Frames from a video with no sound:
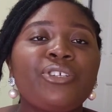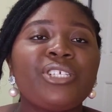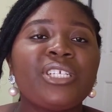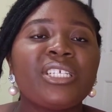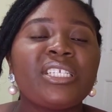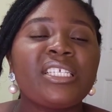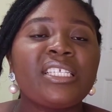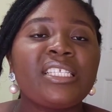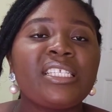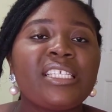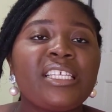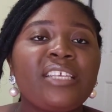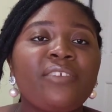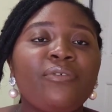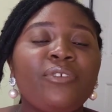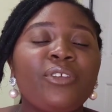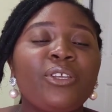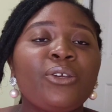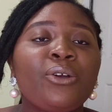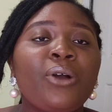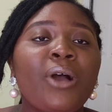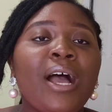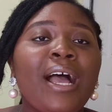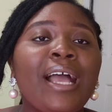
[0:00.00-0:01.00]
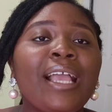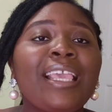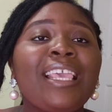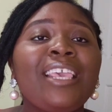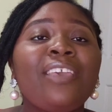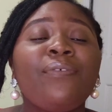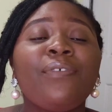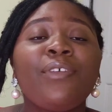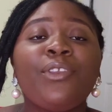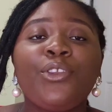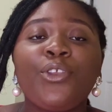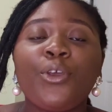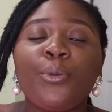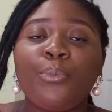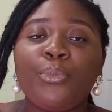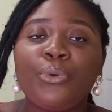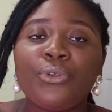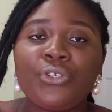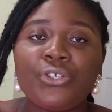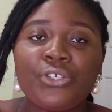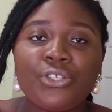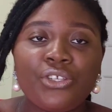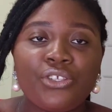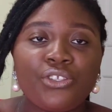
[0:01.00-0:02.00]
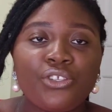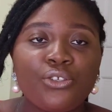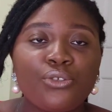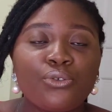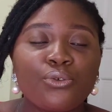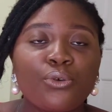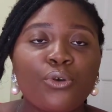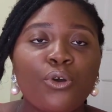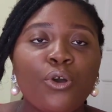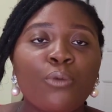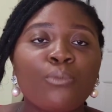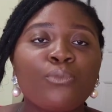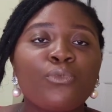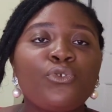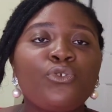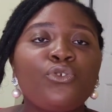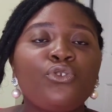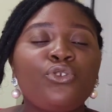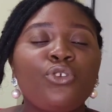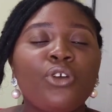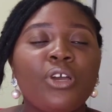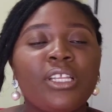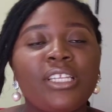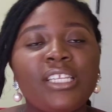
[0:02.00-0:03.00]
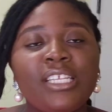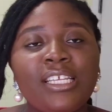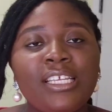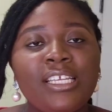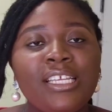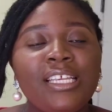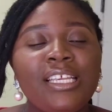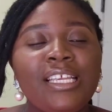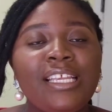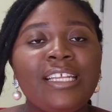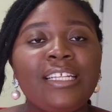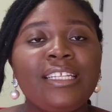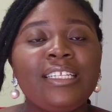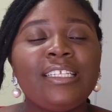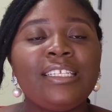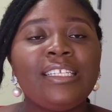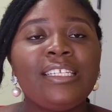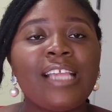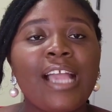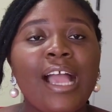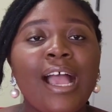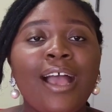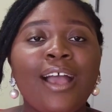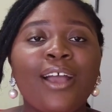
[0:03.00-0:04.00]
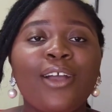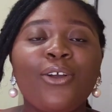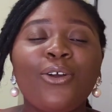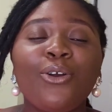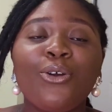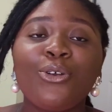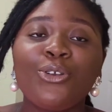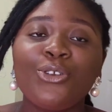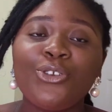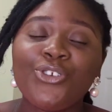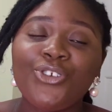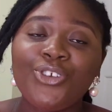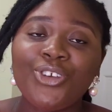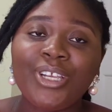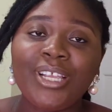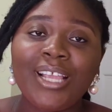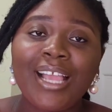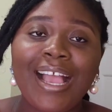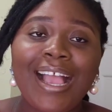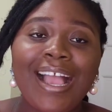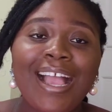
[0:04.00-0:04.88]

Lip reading: it if you are given the opportunity to come study in their country.